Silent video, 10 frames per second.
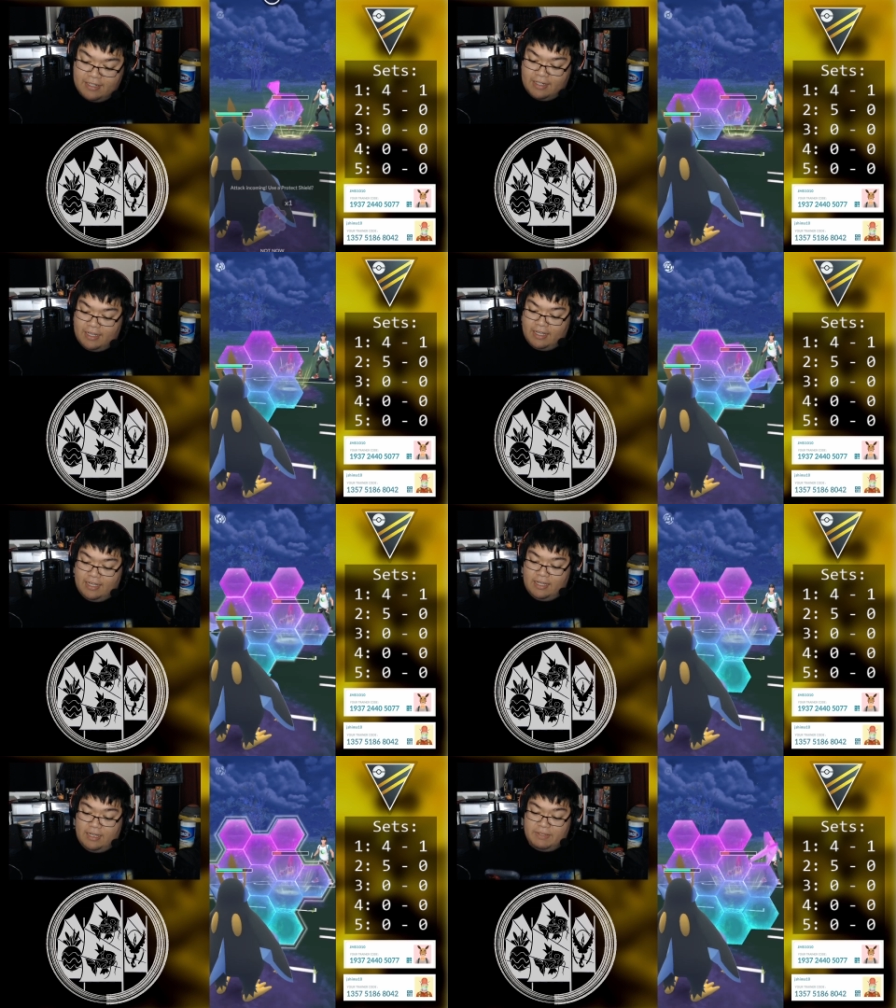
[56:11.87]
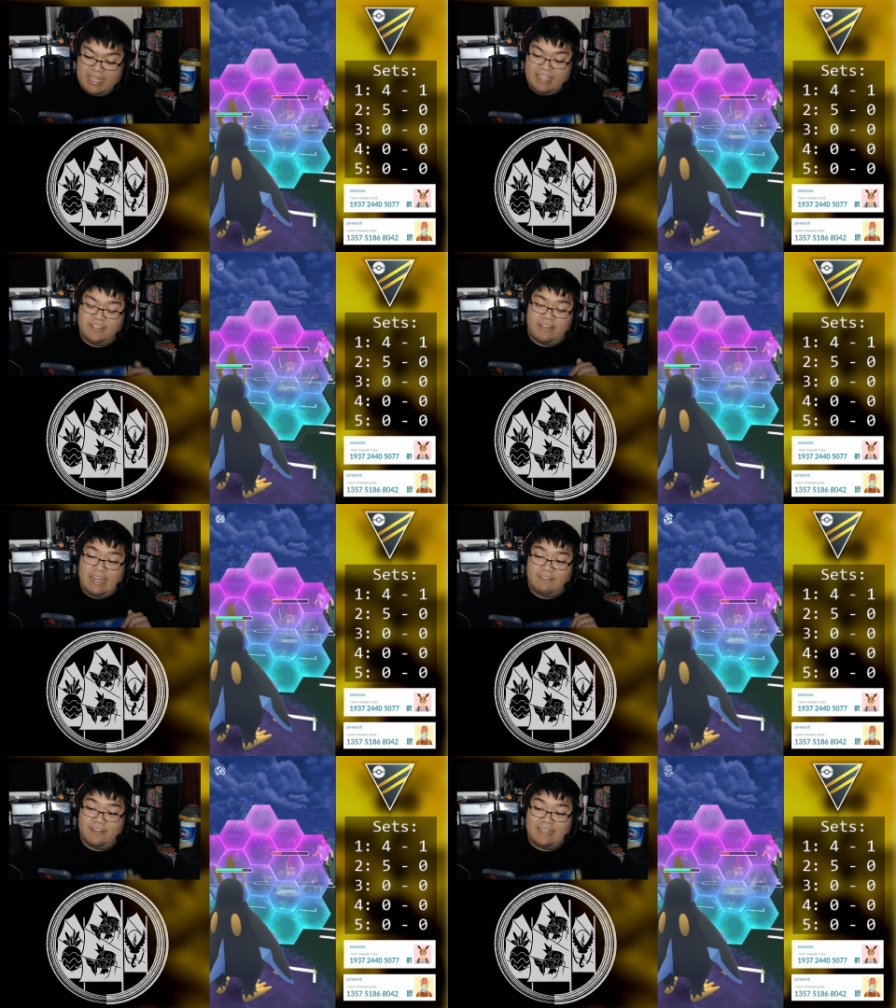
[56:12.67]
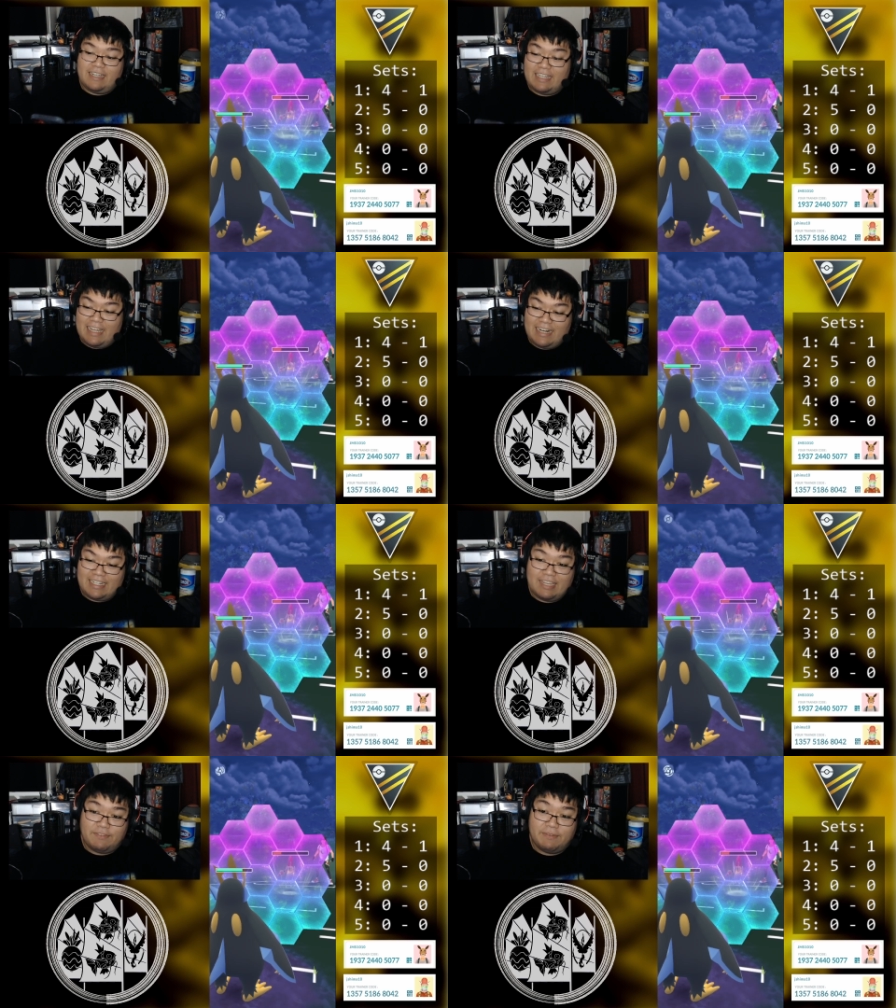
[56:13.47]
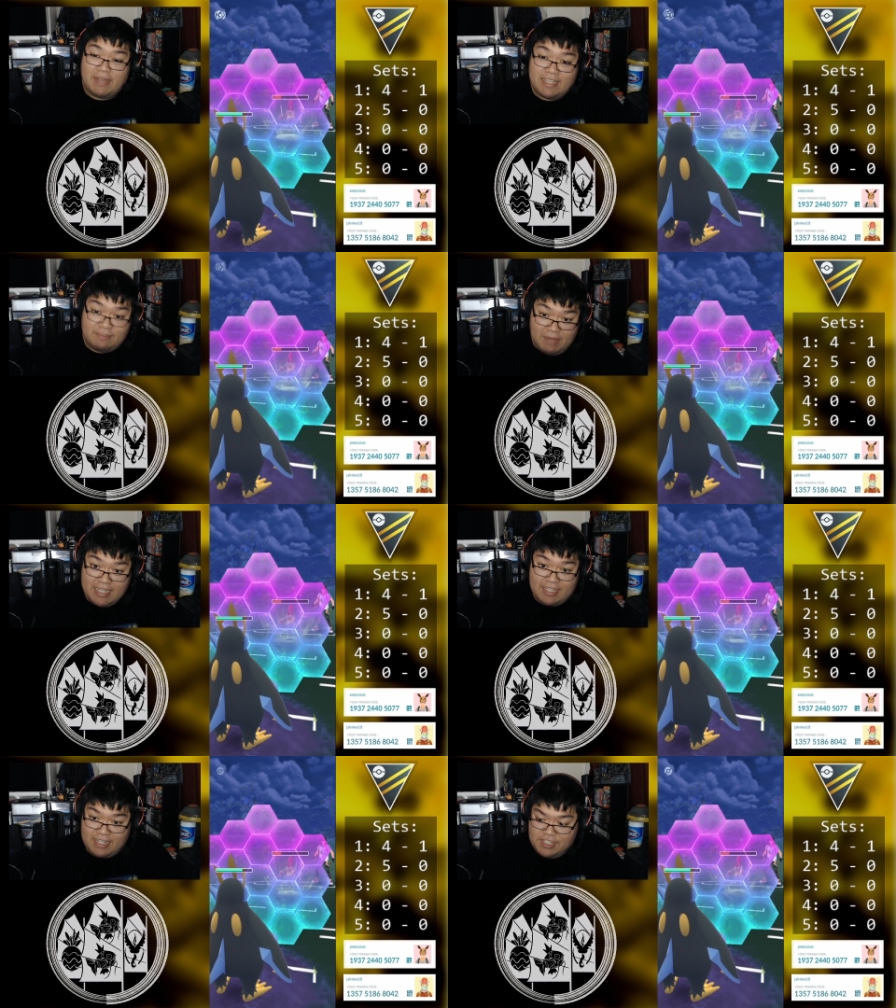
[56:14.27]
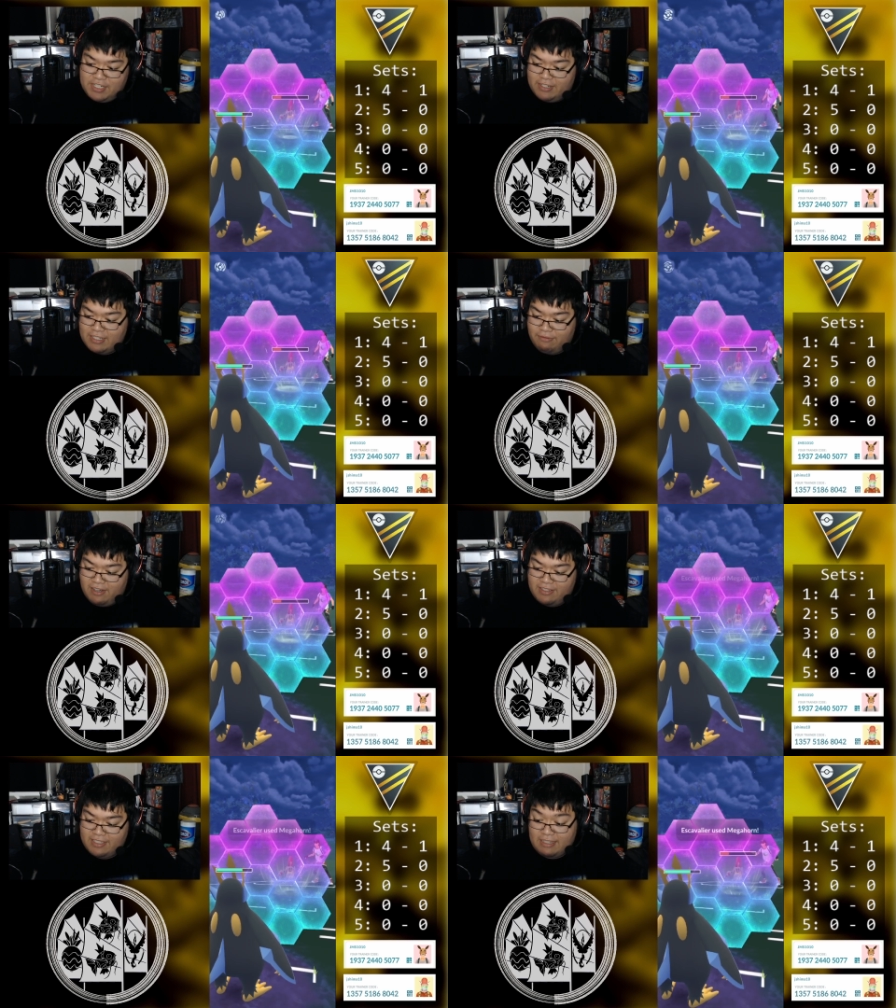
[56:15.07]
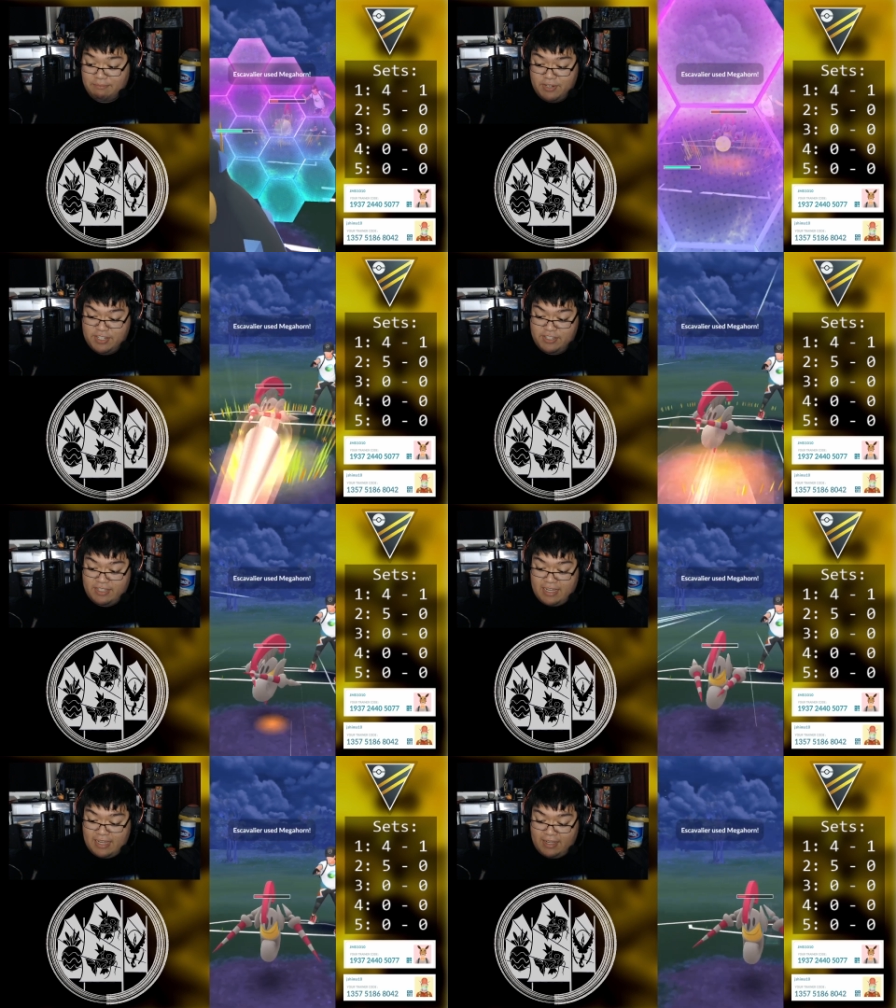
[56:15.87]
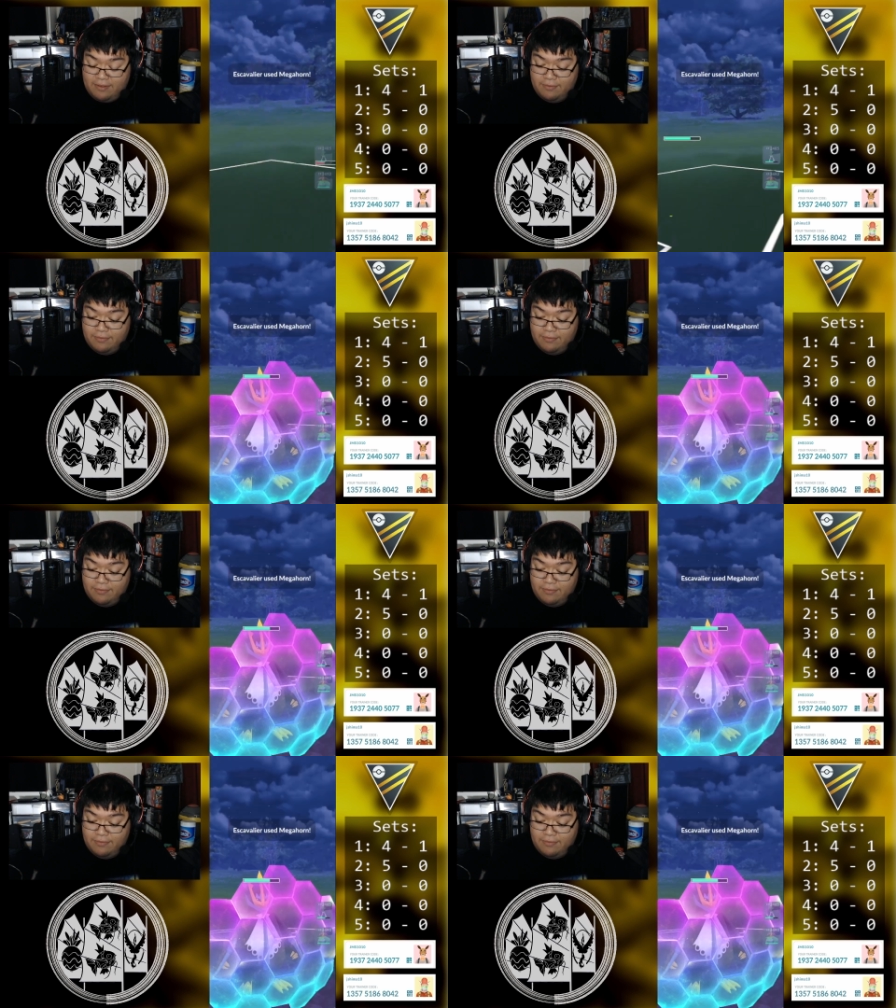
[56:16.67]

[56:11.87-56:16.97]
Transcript: Uh, with that though, I am going to go ahead and give up my my second shield as well, since I'm pretty sure they have...